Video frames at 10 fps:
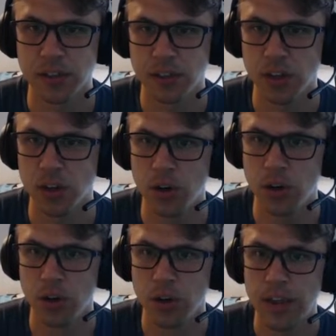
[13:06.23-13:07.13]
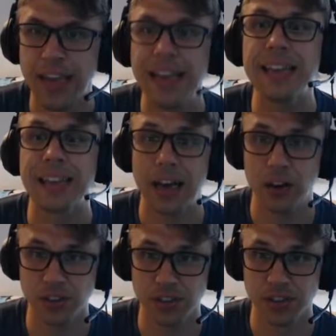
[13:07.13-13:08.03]
So,
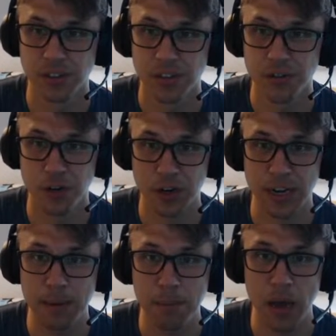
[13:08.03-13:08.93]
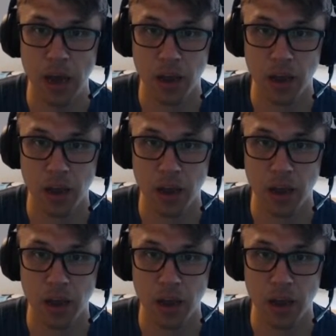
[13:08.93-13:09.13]
8,000 for Kalimba.